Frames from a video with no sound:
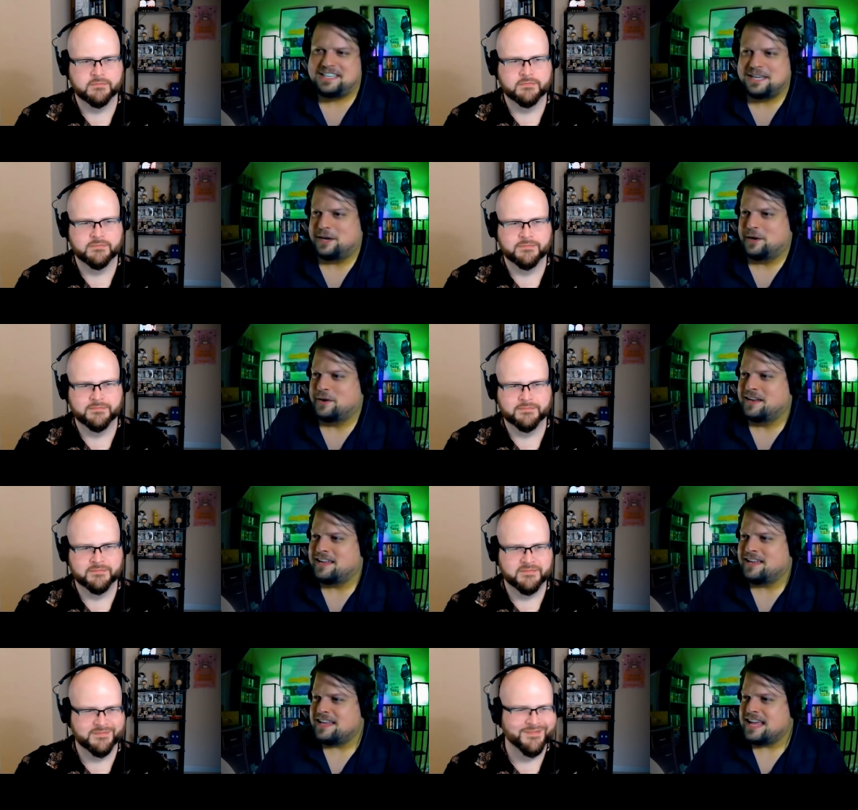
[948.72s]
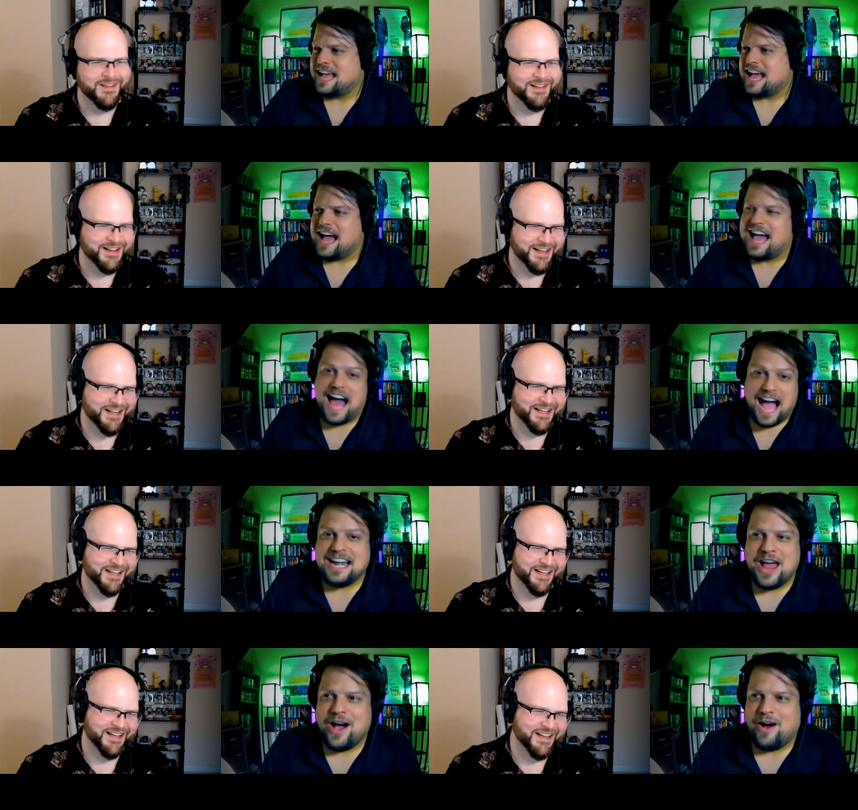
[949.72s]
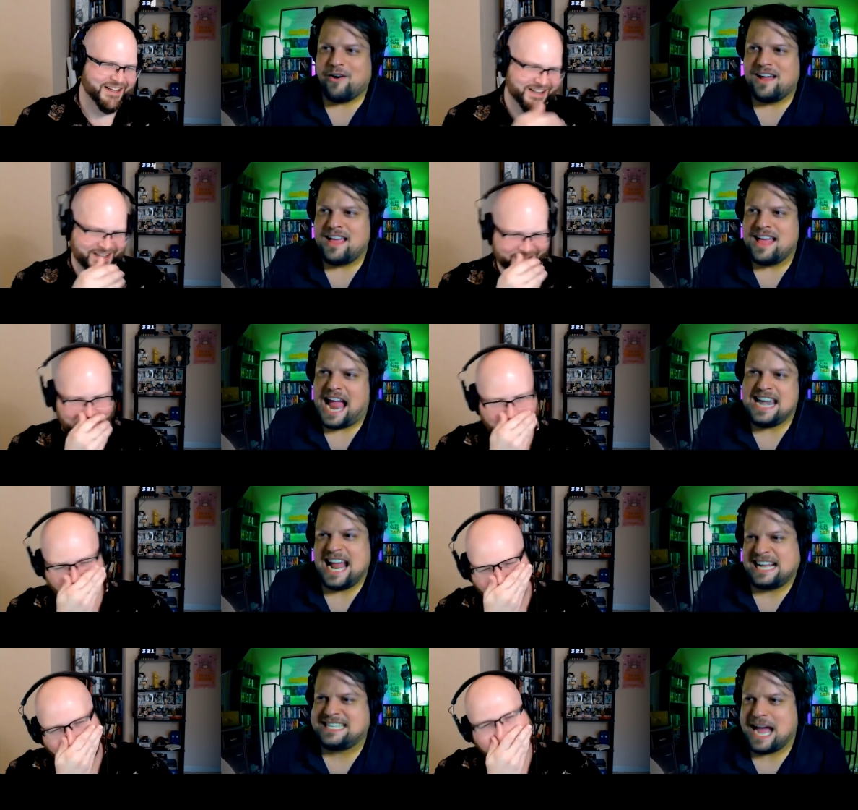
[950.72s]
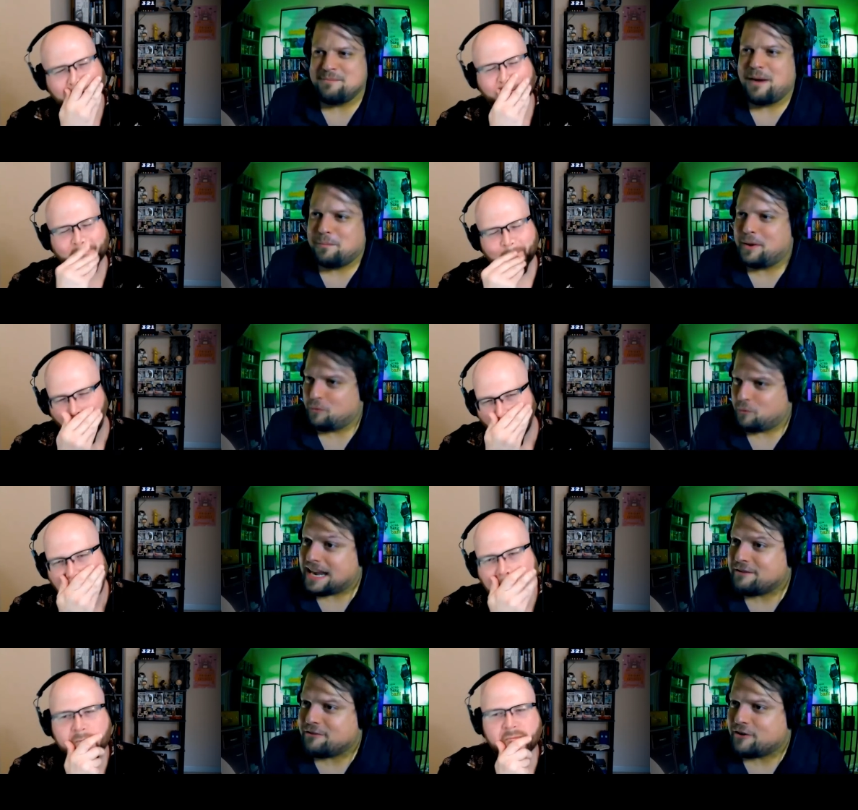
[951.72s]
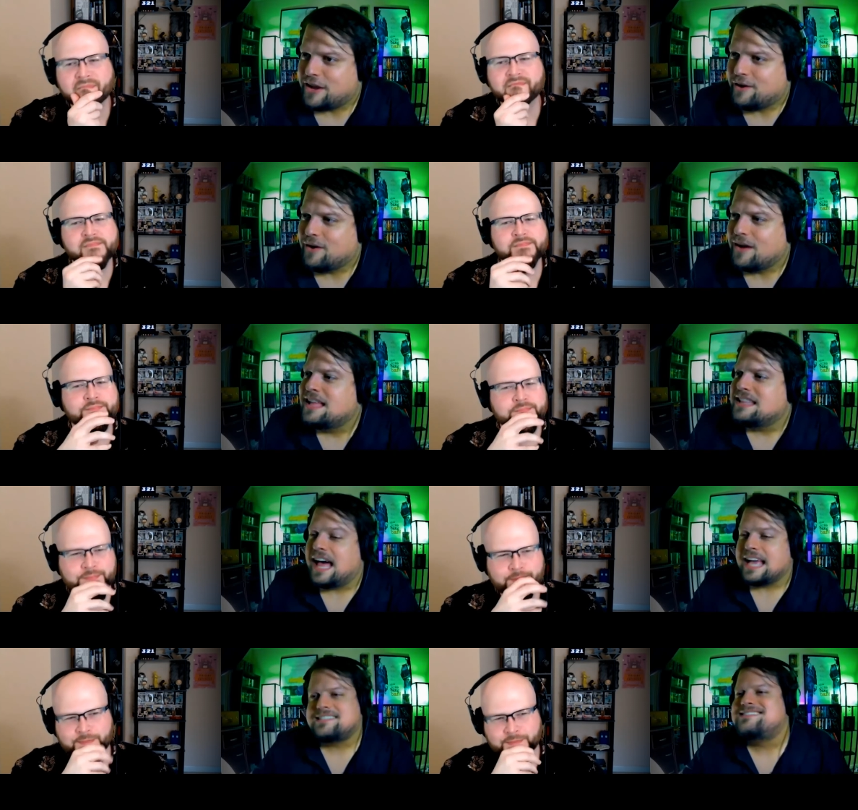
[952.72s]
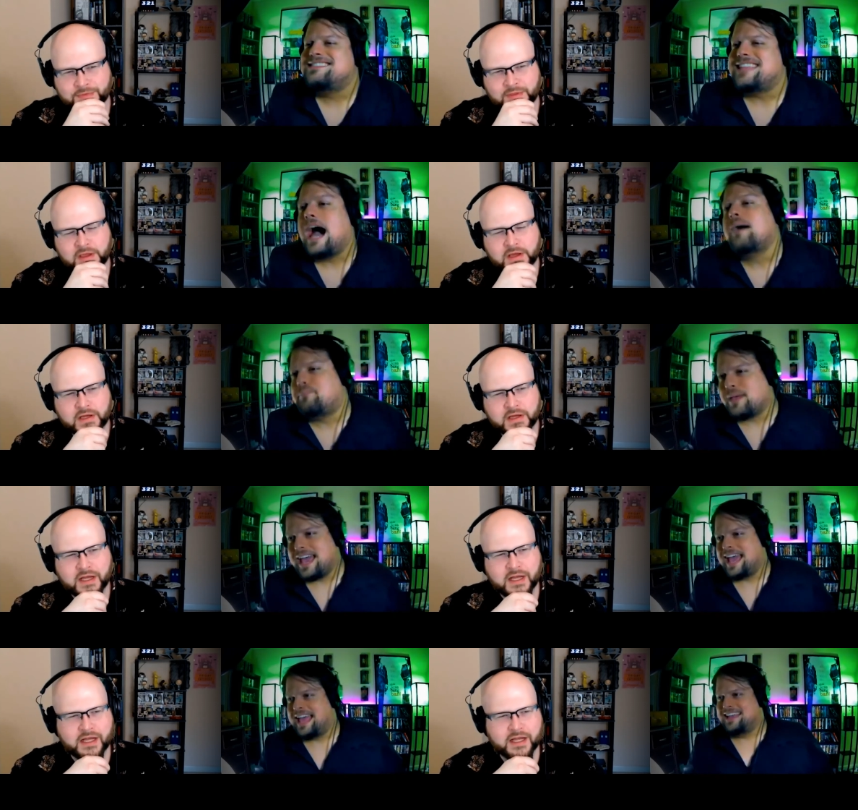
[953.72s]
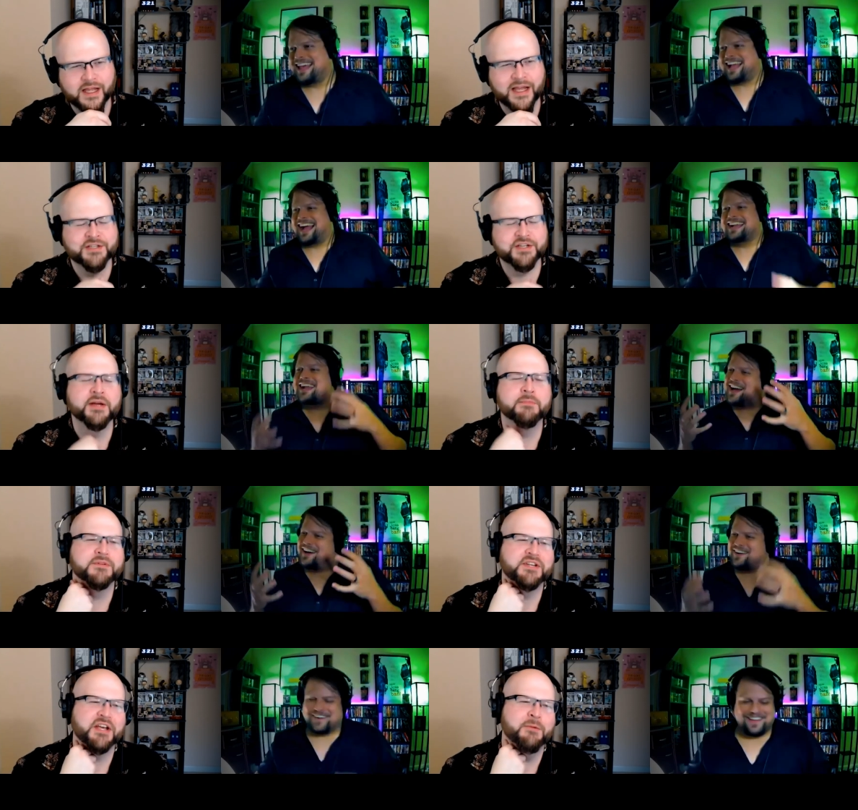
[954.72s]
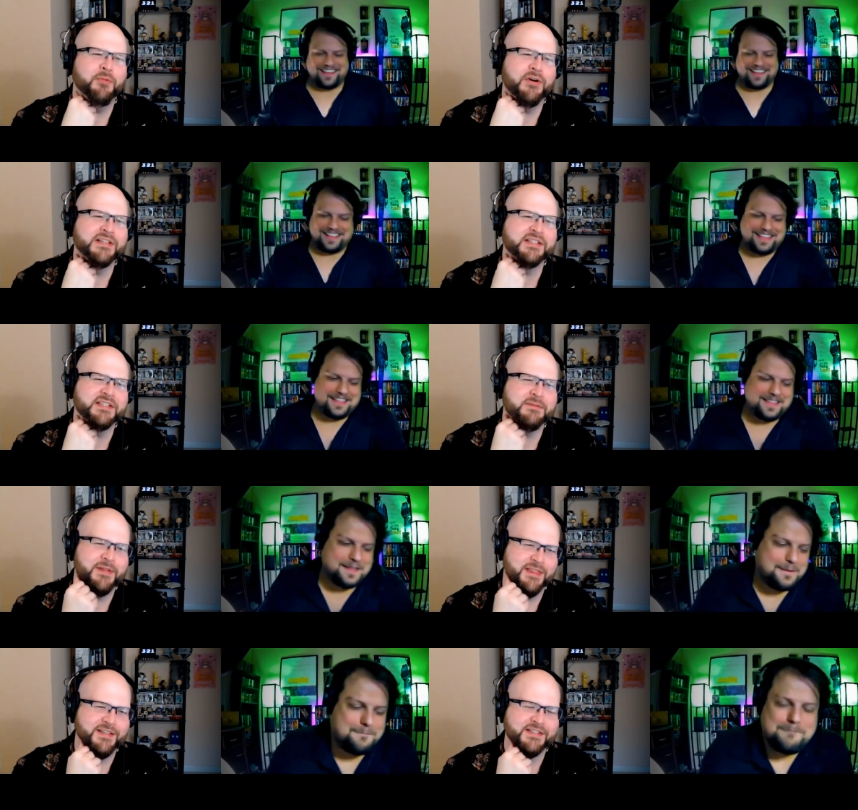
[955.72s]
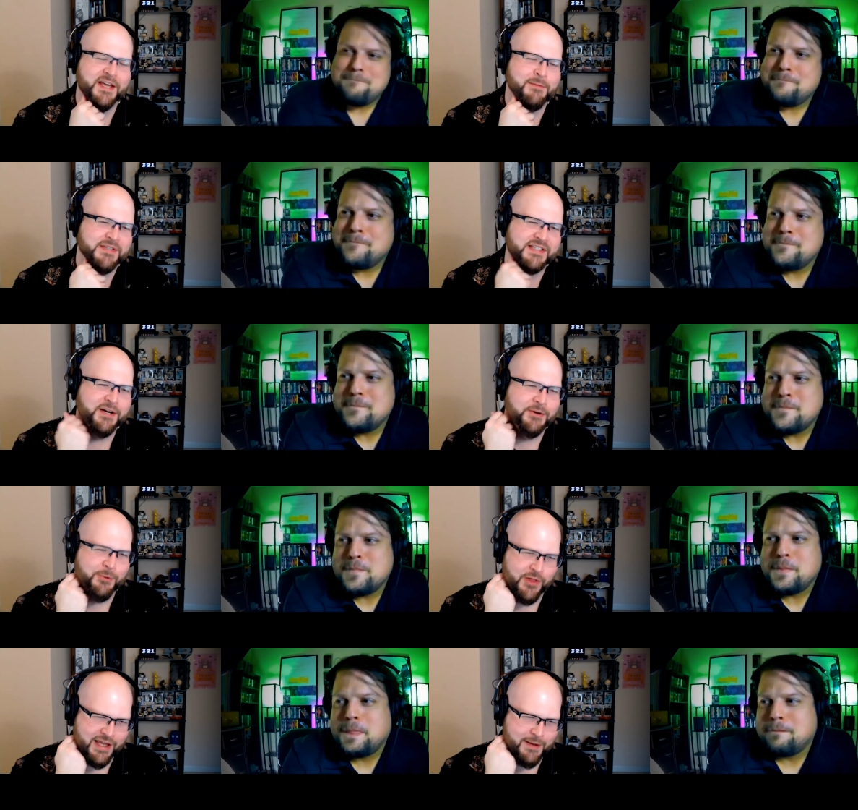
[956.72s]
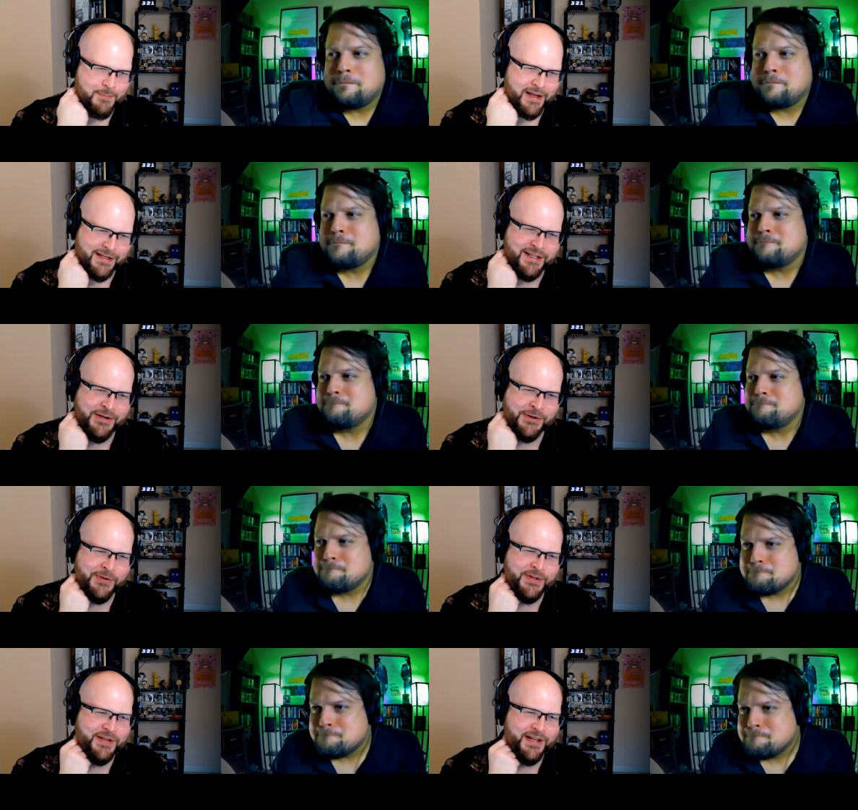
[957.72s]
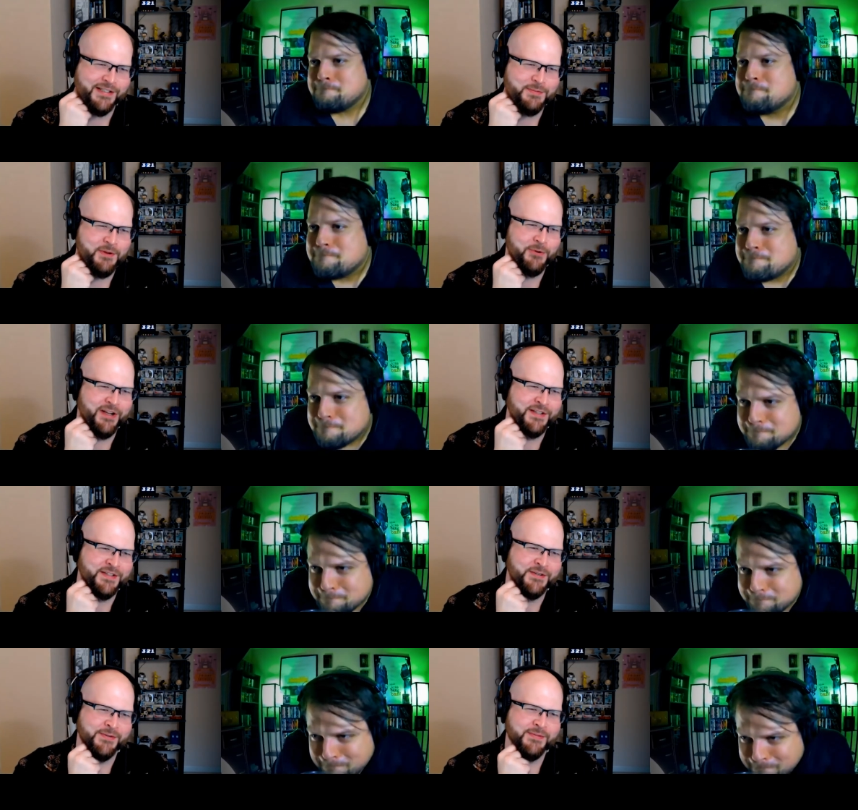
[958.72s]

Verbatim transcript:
Speaker 1: too. I know. And next time I'll be ready for you. Like, stop it.
Speaker 2: Like, and I know. She imprisons him in the same cell where they kept Magneto in X-Men 1 and 2.